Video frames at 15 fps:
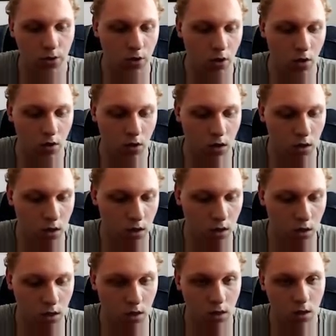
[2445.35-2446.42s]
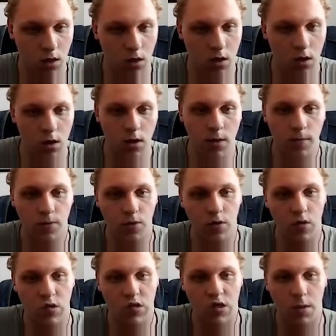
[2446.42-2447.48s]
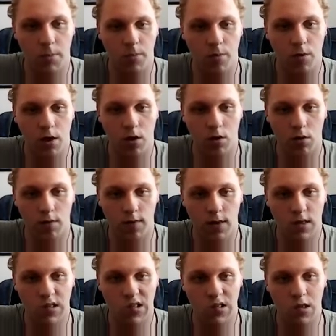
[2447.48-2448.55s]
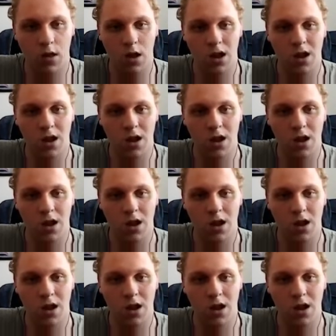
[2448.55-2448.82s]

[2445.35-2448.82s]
dog to separate all of this.